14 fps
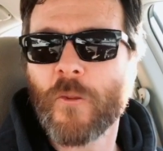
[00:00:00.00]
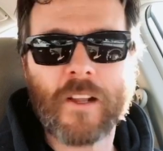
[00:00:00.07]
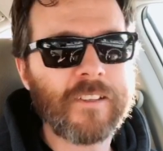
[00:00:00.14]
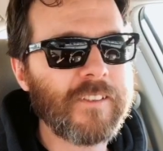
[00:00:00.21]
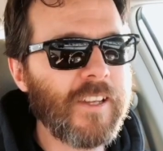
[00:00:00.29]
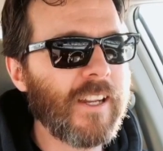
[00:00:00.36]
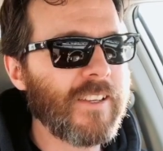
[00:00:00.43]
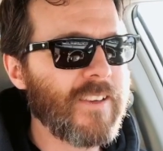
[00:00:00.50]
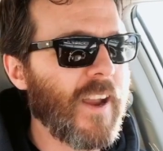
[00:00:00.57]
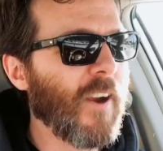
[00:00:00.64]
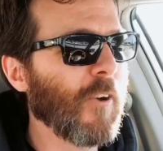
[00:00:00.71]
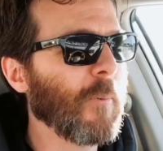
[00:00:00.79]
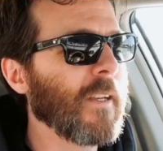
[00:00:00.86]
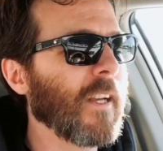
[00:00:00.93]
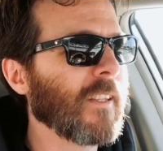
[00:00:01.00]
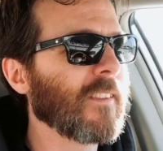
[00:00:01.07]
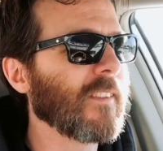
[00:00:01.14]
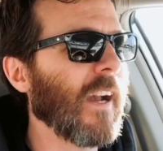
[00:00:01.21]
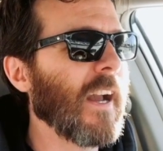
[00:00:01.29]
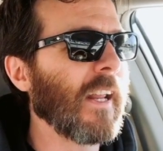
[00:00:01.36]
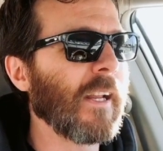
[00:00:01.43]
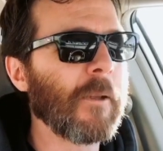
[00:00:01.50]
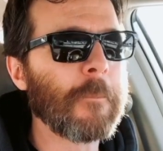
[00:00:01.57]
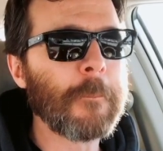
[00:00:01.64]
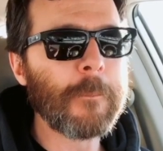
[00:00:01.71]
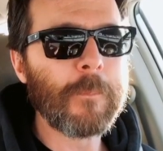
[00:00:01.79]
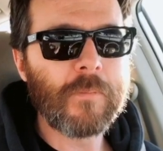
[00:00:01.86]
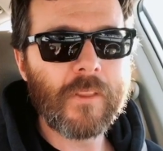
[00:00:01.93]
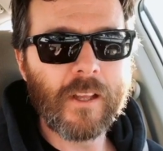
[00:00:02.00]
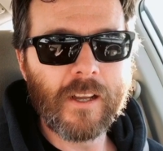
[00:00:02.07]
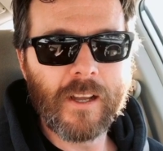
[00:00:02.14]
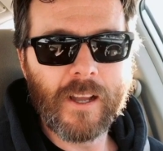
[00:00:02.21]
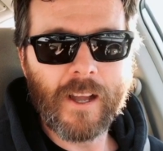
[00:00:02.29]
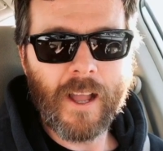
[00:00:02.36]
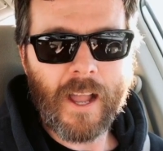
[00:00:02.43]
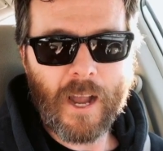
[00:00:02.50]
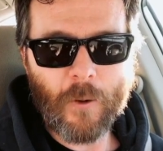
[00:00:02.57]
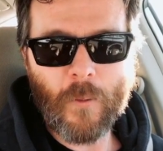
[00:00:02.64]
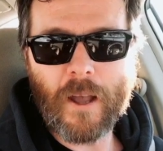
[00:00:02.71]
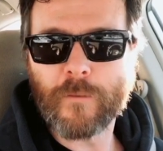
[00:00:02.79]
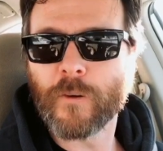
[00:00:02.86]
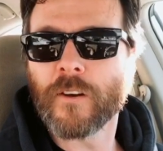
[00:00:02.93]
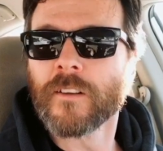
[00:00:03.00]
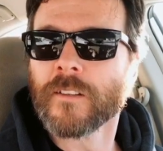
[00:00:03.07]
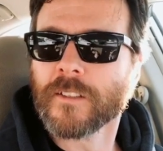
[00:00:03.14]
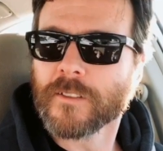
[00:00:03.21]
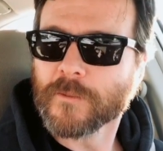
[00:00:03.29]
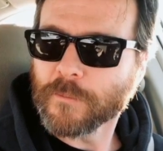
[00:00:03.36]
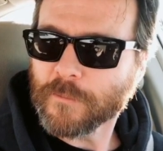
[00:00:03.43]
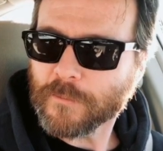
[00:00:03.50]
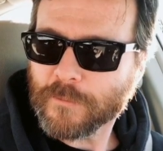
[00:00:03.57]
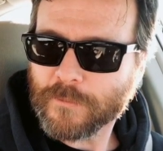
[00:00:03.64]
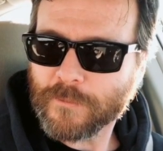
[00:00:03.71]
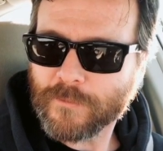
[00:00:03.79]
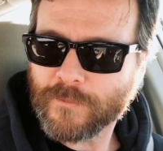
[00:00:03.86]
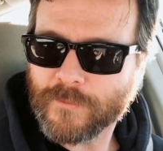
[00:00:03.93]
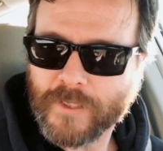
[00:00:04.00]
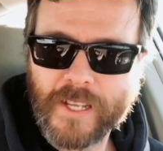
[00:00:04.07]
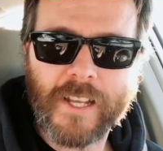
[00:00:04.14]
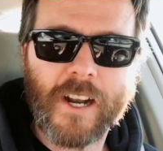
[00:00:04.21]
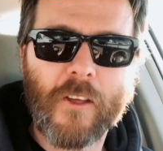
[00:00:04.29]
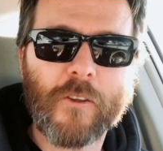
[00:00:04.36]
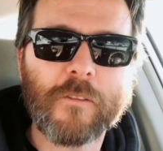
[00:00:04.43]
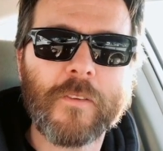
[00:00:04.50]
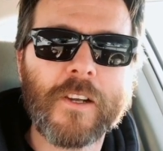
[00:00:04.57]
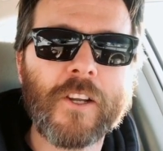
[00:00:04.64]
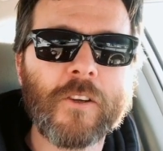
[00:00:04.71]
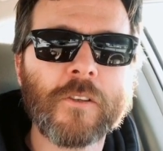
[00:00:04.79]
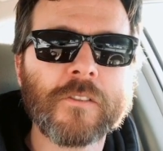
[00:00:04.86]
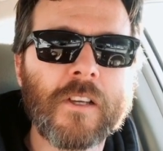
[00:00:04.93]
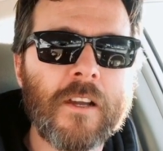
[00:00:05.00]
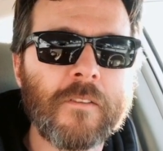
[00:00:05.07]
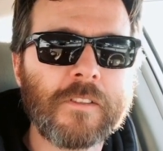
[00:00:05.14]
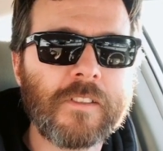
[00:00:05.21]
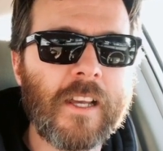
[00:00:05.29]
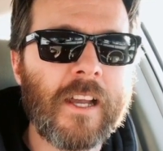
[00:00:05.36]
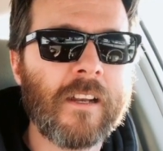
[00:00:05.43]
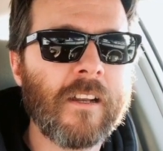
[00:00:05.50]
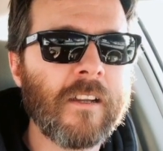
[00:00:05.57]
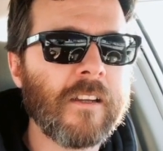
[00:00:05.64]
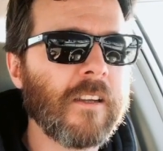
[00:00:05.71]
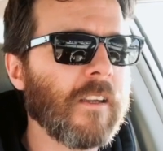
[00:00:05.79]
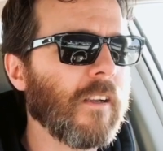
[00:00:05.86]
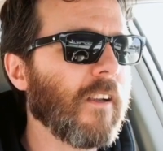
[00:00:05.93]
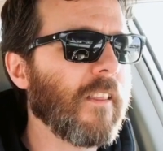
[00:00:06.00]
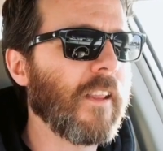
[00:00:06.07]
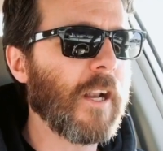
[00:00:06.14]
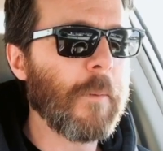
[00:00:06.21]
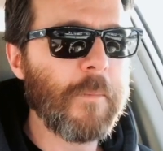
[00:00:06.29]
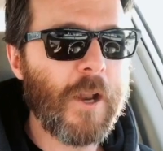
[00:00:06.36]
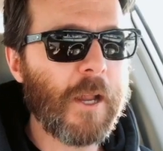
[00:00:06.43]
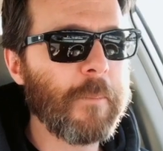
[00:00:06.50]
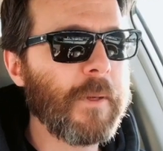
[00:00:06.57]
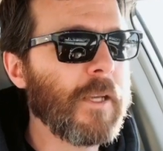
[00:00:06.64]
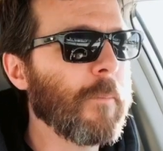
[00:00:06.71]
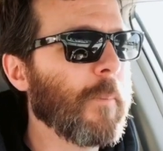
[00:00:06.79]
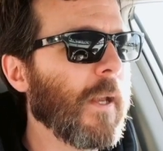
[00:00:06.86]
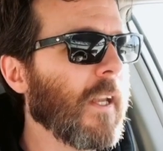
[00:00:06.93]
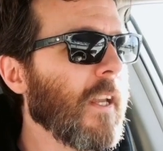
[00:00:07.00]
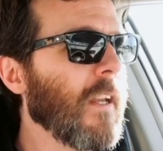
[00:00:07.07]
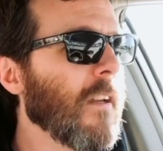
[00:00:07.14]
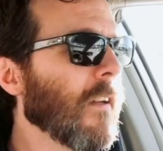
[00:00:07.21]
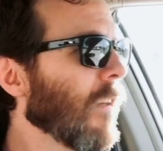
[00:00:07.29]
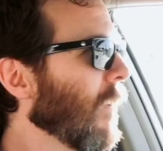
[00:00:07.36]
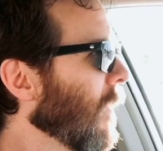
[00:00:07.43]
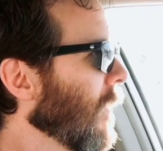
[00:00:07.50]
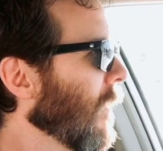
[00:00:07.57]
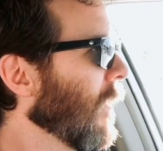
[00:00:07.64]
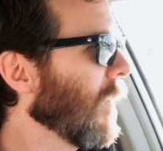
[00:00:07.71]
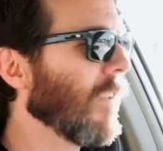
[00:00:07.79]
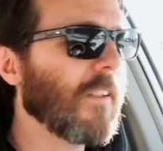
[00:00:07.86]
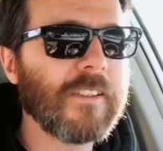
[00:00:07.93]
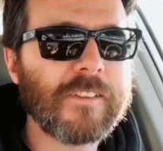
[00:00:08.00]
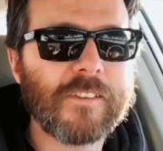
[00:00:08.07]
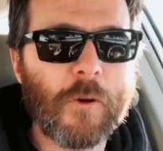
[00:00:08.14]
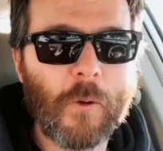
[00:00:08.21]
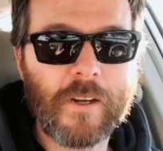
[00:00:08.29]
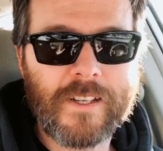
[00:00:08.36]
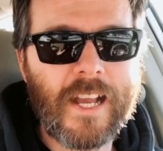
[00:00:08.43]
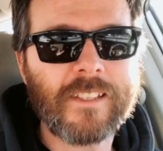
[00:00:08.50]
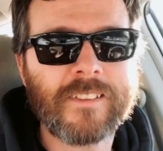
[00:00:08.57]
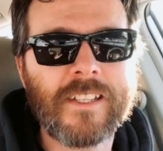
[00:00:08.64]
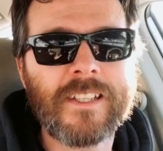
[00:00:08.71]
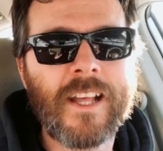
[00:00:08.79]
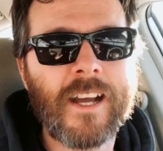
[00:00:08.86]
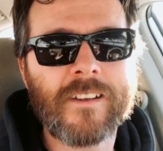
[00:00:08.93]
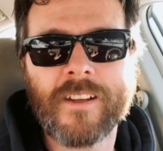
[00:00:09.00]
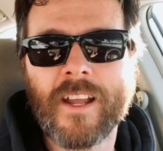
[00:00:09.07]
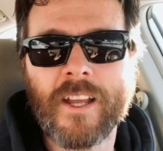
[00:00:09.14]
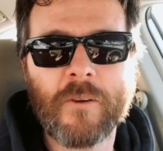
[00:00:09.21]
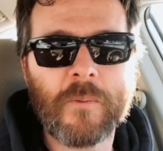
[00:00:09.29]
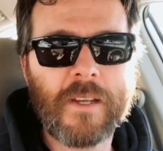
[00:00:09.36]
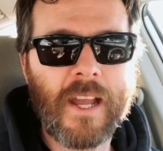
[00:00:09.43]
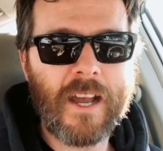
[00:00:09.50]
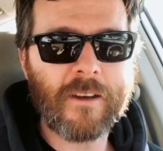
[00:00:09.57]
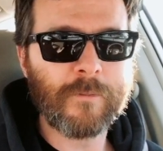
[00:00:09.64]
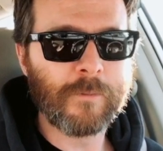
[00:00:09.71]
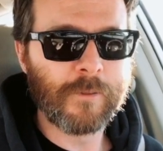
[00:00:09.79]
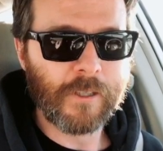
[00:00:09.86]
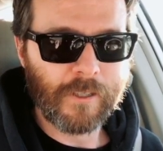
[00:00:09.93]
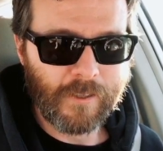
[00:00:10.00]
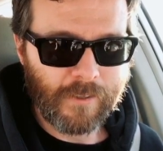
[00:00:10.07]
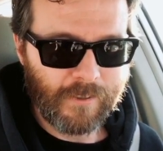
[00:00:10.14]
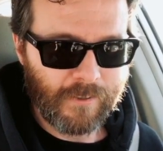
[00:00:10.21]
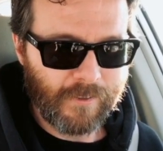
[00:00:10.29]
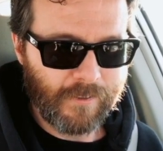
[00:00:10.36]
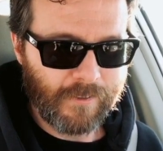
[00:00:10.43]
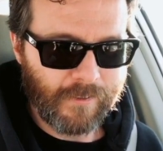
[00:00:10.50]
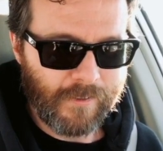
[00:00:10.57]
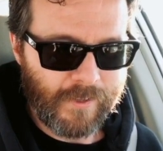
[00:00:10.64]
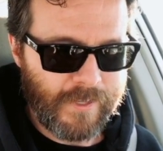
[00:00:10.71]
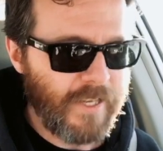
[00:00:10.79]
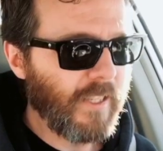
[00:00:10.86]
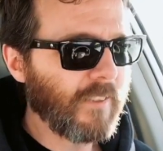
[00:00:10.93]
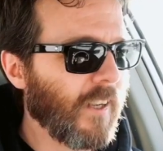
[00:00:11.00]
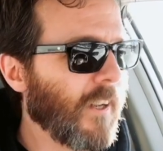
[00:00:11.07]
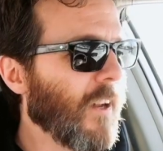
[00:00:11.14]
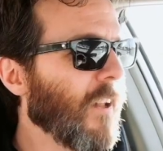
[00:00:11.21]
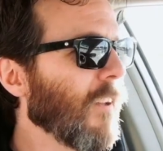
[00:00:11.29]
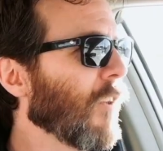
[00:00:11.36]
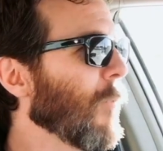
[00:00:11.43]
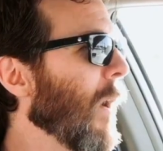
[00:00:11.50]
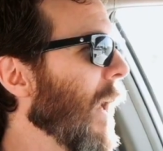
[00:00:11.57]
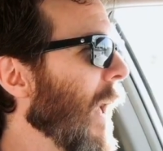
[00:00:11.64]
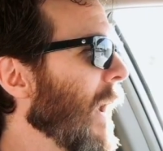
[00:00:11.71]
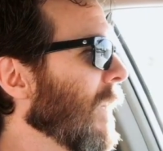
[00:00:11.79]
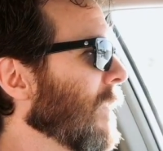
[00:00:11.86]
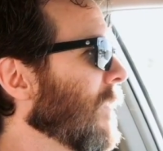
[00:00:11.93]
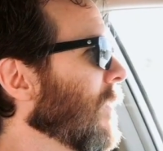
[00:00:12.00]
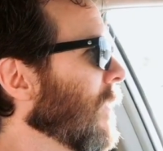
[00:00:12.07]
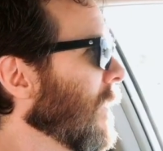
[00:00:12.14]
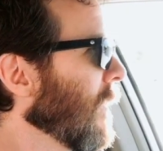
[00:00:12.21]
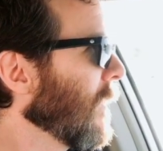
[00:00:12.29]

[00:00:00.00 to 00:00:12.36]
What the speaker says: That's not terribly exciting. However, in other videos I've said that I'm not being picky, so we're testing that today. We have the Nissan Altima S.